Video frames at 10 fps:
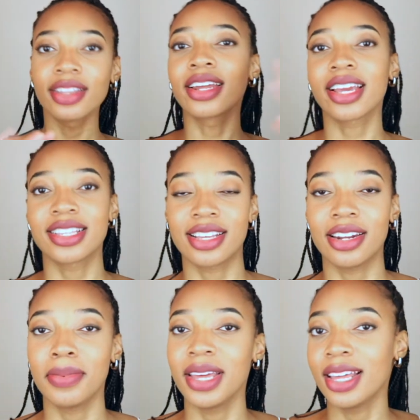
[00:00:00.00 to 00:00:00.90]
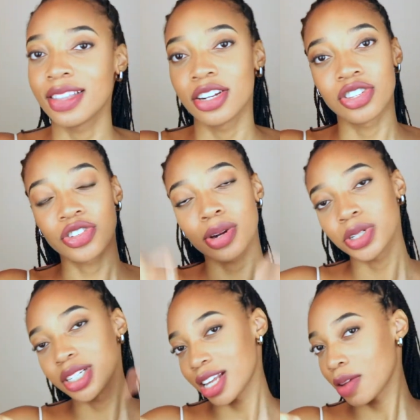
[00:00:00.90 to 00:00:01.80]
link is going to be in the
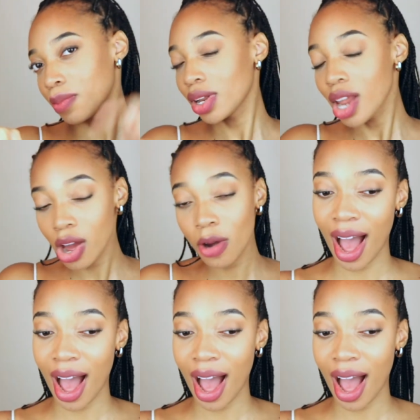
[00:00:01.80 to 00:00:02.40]
description down below.